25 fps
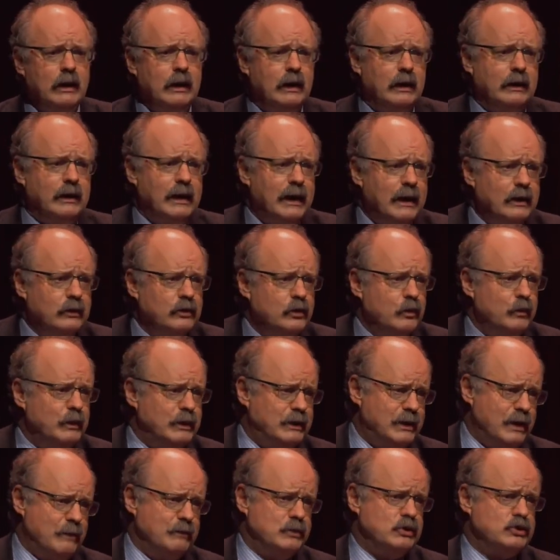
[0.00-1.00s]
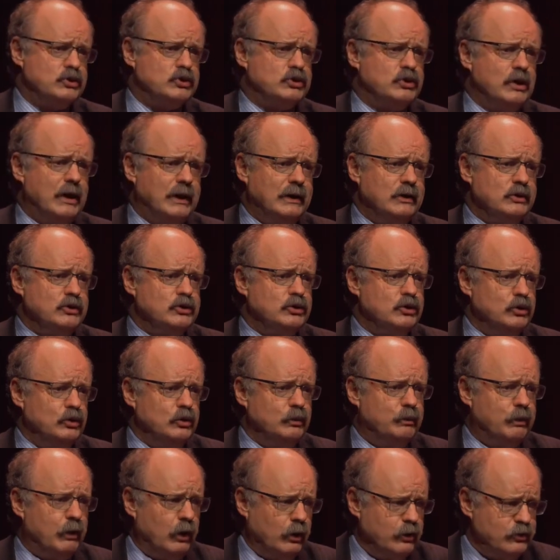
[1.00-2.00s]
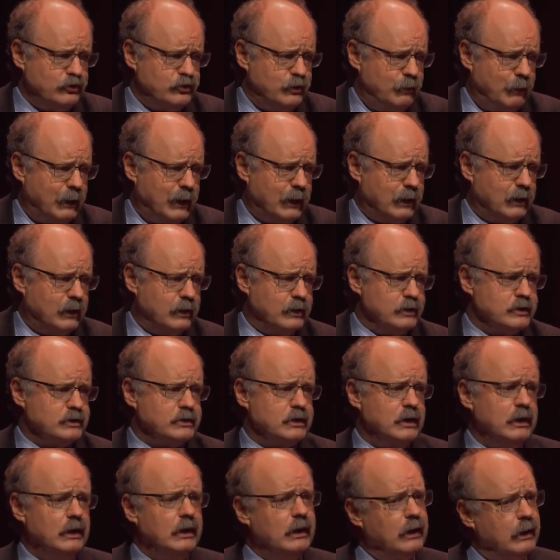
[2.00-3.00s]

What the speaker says: and how can we demonstrate to policymakers